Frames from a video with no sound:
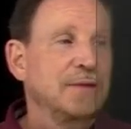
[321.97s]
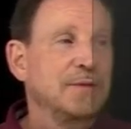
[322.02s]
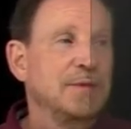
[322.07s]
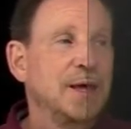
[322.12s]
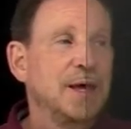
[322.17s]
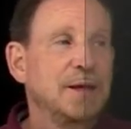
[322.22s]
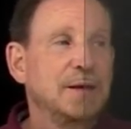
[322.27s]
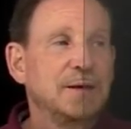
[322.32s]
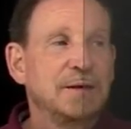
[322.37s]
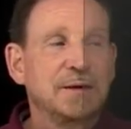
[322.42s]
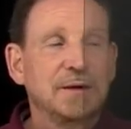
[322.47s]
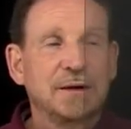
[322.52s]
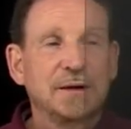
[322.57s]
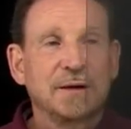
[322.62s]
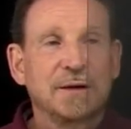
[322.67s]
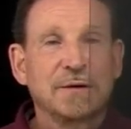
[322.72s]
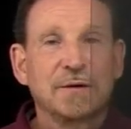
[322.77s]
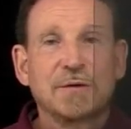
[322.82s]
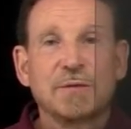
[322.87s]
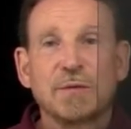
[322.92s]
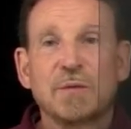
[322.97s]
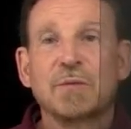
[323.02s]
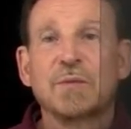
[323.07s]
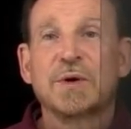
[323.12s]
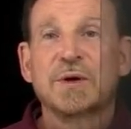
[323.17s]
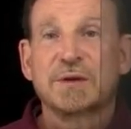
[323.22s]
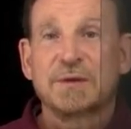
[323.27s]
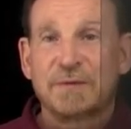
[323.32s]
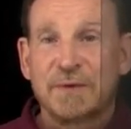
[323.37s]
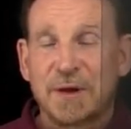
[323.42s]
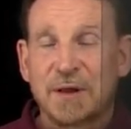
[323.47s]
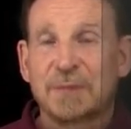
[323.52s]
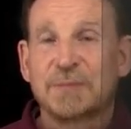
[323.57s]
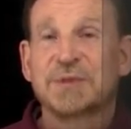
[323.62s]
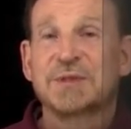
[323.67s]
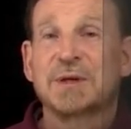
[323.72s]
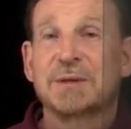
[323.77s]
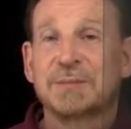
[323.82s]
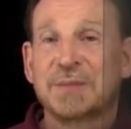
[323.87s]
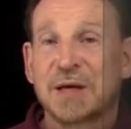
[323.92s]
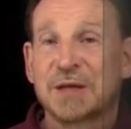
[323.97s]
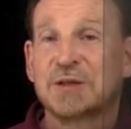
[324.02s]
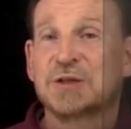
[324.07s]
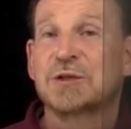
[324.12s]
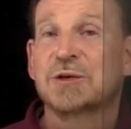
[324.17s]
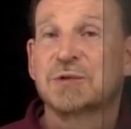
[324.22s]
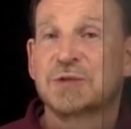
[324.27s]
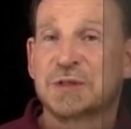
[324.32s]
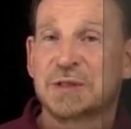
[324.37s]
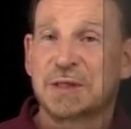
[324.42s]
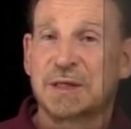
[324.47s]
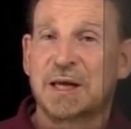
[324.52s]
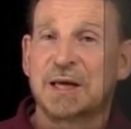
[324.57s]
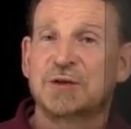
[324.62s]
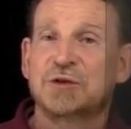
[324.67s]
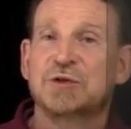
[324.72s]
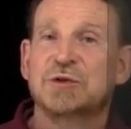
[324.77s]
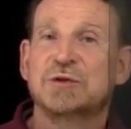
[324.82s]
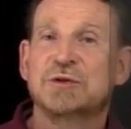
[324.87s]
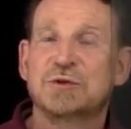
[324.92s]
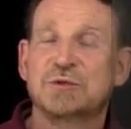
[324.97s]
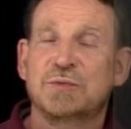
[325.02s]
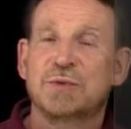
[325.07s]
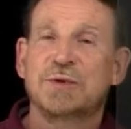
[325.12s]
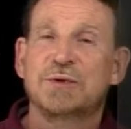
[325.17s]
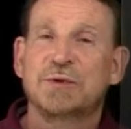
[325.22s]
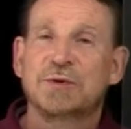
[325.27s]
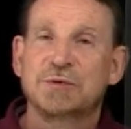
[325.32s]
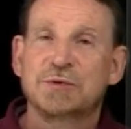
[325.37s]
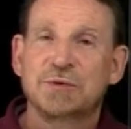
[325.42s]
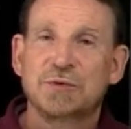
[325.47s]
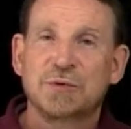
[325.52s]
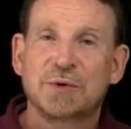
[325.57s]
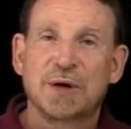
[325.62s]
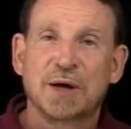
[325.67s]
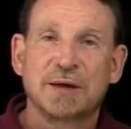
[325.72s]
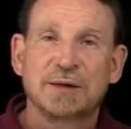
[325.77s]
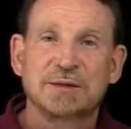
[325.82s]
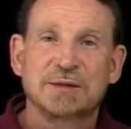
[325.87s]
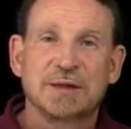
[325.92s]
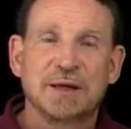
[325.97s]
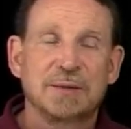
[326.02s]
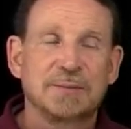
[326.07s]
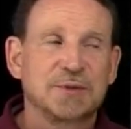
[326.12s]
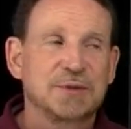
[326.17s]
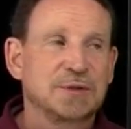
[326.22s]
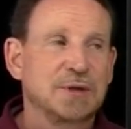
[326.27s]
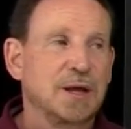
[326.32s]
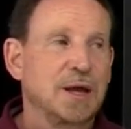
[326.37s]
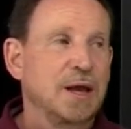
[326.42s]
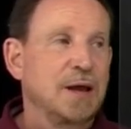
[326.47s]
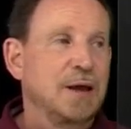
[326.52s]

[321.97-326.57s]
Then we develop some associations with those new concepts.